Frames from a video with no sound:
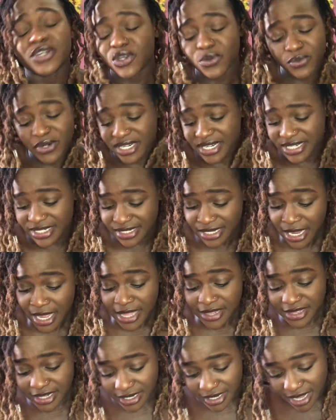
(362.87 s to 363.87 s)
we don't need it.
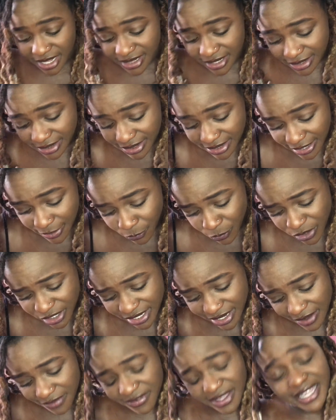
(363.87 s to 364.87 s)
Another thing we're
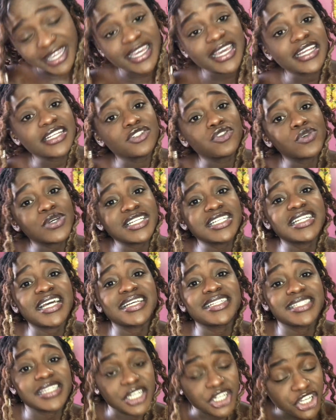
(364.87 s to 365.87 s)
leaving in
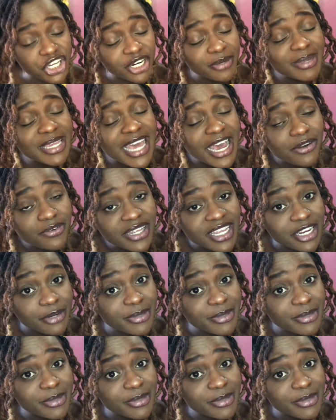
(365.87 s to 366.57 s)
2019. Hear me out.